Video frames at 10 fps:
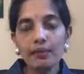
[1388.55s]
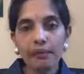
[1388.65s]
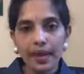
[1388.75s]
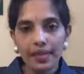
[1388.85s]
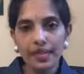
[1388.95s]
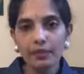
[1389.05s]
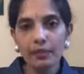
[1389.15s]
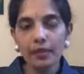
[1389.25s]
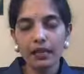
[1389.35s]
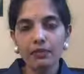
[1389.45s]
maximum
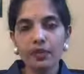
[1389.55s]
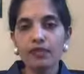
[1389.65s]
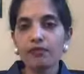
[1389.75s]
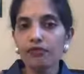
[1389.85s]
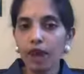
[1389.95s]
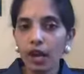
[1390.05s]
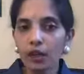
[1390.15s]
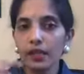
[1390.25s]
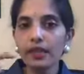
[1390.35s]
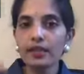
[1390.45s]
benefit
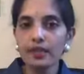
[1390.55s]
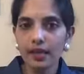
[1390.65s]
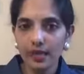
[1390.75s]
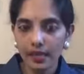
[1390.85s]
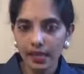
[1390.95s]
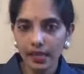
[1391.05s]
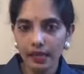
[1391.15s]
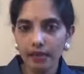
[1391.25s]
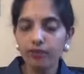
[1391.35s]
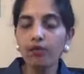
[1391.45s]
following the sun cycle,